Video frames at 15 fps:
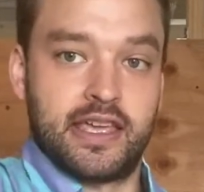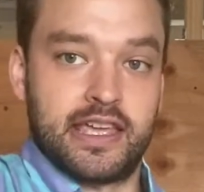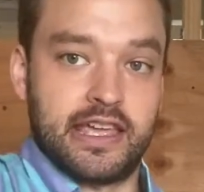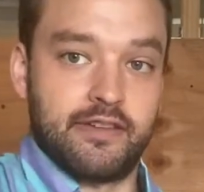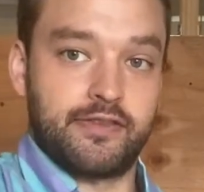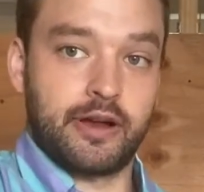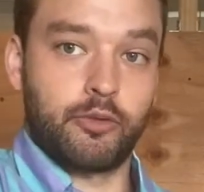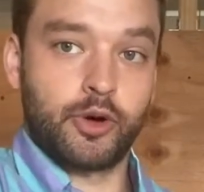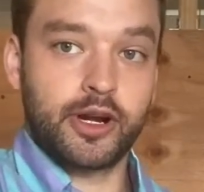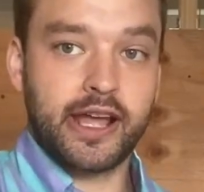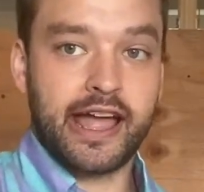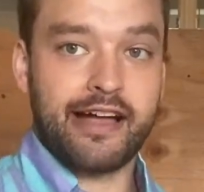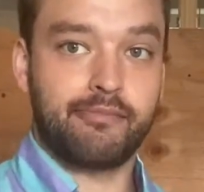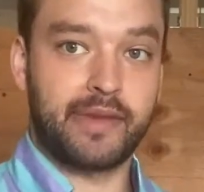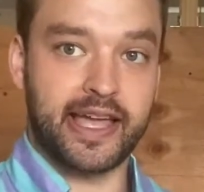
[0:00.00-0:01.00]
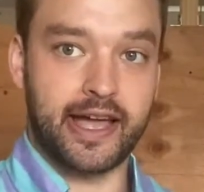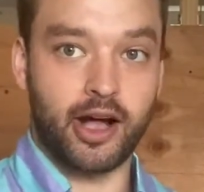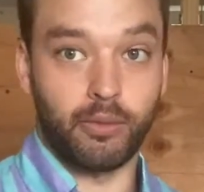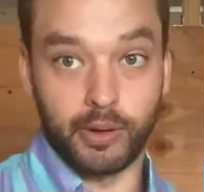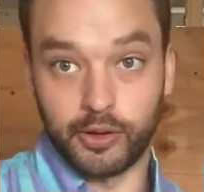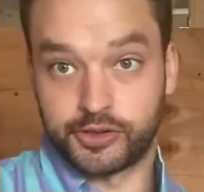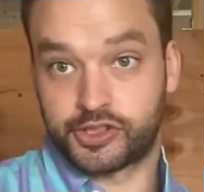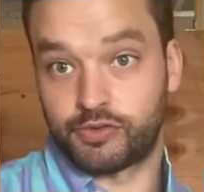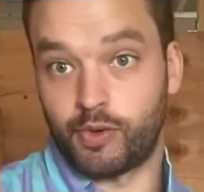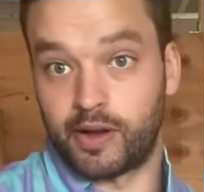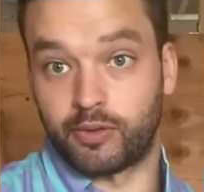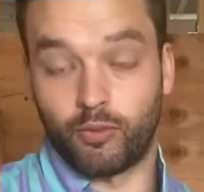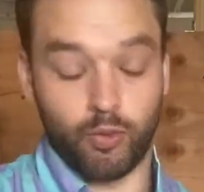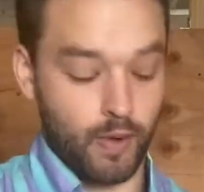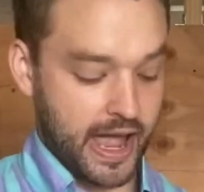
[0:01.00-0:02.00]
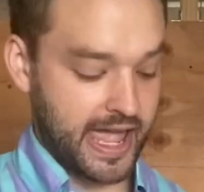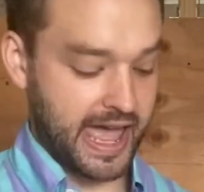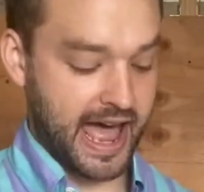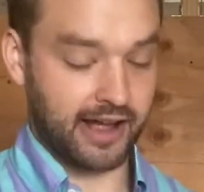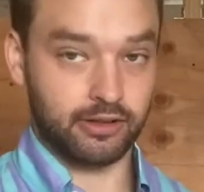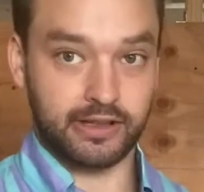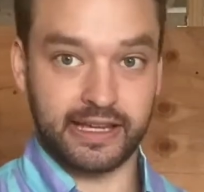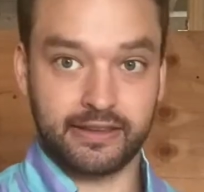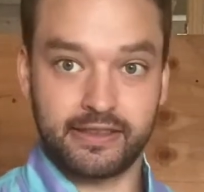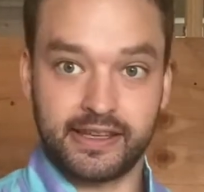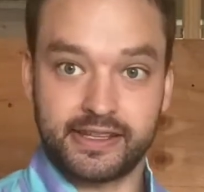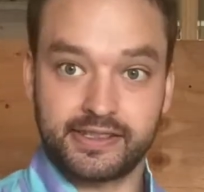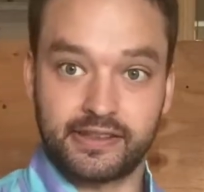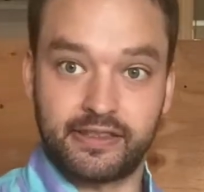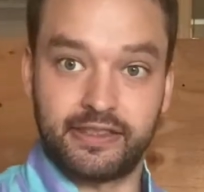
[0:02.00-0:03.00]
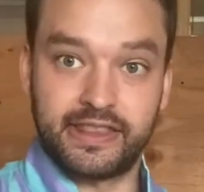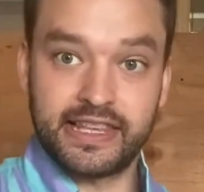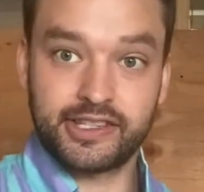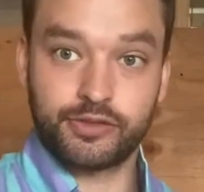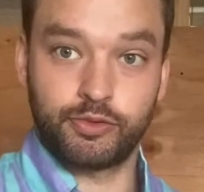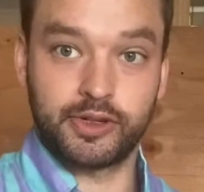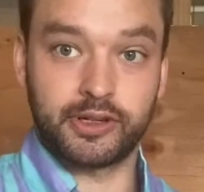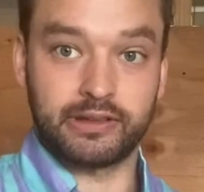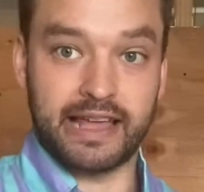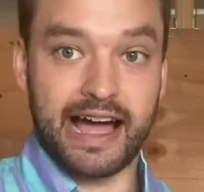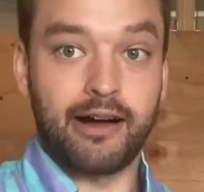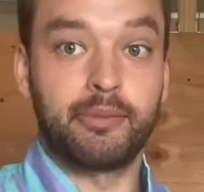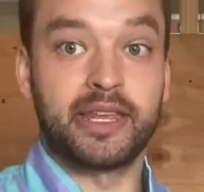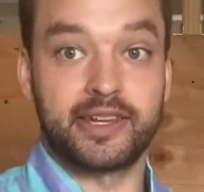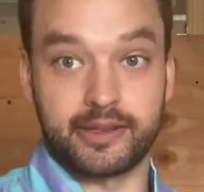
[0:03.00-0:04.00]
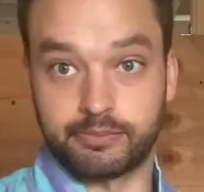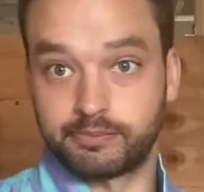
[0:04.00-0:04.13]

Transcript: If I were to have my elbow swung way out like this, this would allow me to